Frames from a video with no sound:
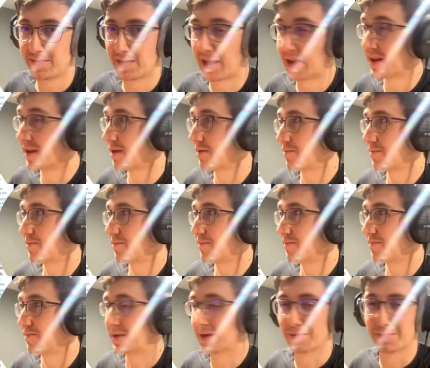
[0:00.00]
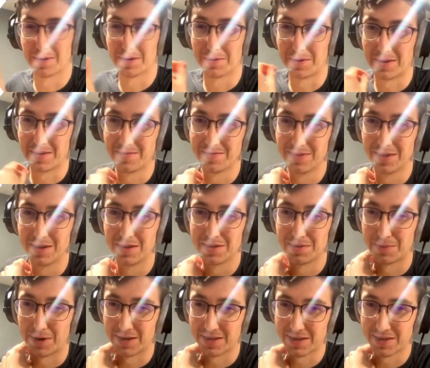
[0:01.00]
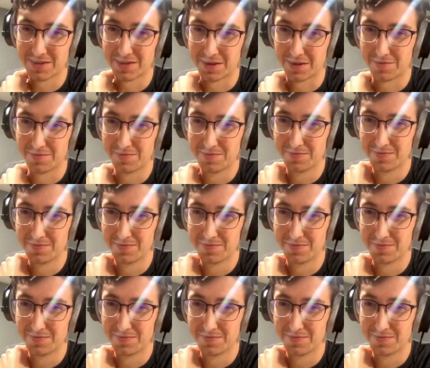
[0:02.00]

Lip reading: Ended up being pretty well. A little surprising. So